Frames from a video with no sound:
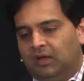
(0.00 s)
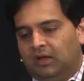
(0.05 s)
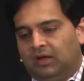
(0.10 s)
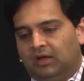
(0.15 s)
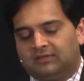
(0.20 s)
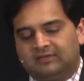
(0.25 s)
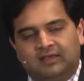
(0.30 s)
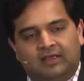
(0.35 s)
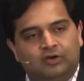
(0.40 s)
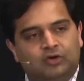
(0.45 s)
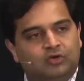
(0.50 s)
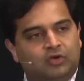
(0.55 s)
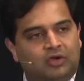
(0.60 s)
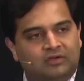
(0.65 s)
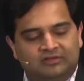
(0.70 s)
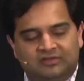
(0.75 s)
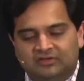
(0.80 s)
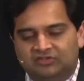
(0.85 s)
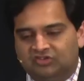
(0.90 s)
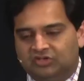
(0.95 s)
uh,
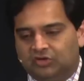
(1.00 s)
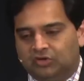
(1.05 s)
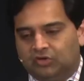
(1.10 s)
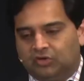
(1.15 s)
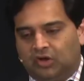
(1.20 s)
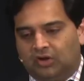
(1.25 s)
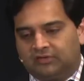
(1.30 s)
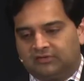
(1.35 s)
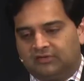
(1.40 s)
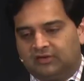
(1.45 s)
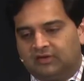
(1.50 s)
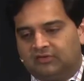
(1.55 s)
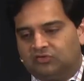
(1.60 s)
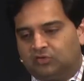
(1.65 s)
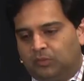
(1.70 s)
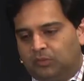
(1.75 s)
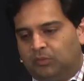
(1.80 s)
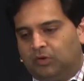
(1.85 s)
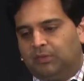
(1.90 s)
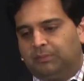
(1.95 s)
cytotoxic, genotoxic.
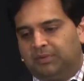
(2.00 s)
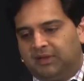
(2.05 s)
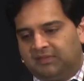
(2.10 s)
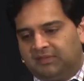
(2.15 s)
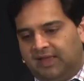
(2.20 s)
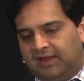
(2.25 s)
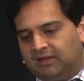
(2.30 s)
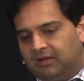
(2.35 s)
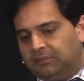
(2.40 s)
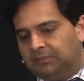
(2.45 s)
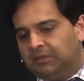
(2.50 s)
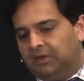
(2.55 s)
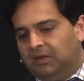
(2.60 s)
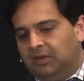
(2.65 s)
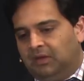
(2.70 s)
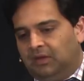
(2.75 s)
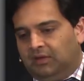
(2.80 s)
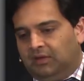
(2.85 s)
So we want to pick that up.